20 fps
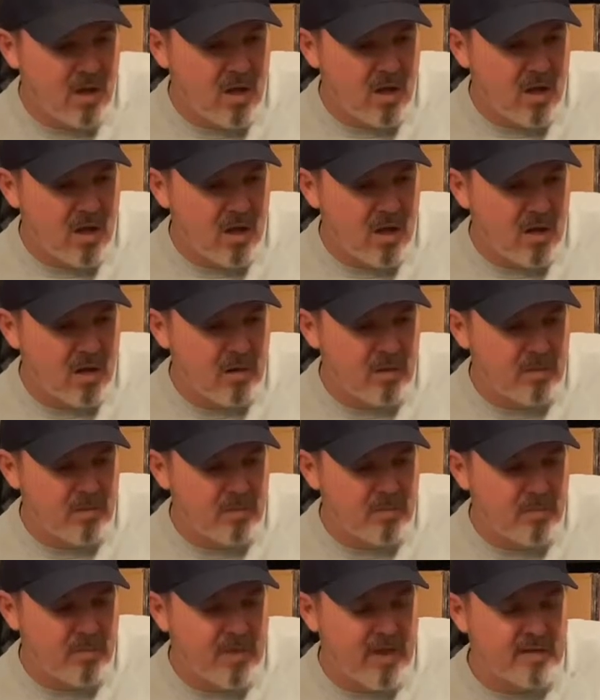
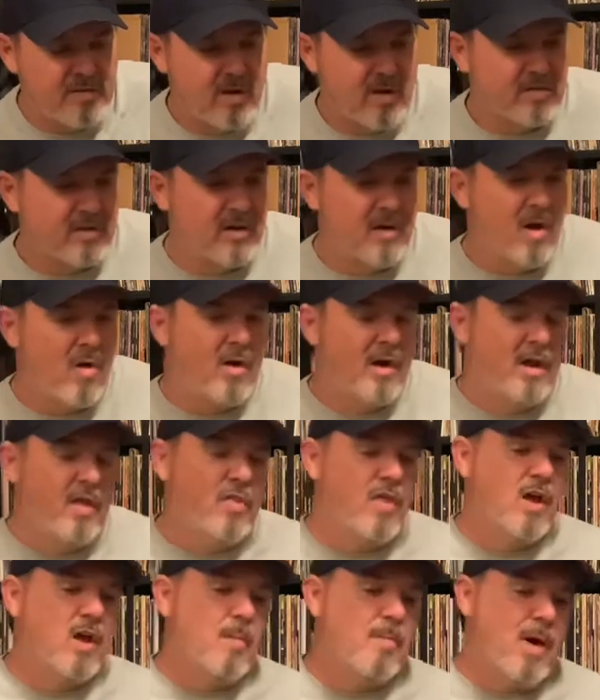that doesn't know
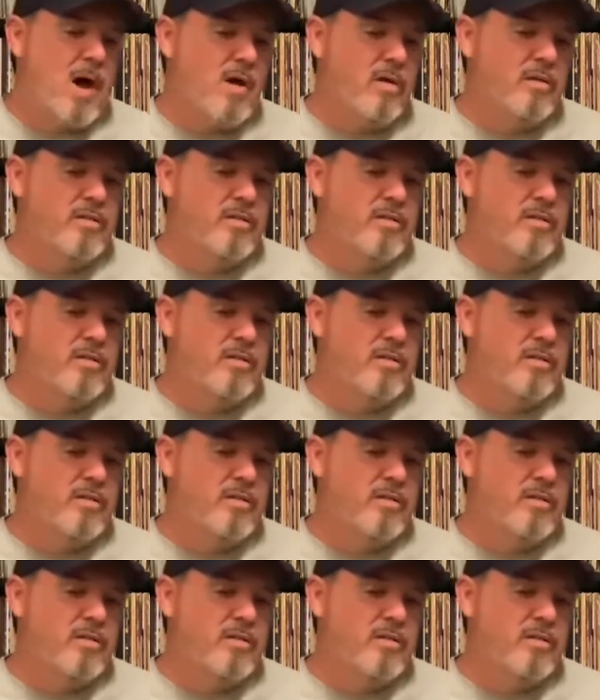anything about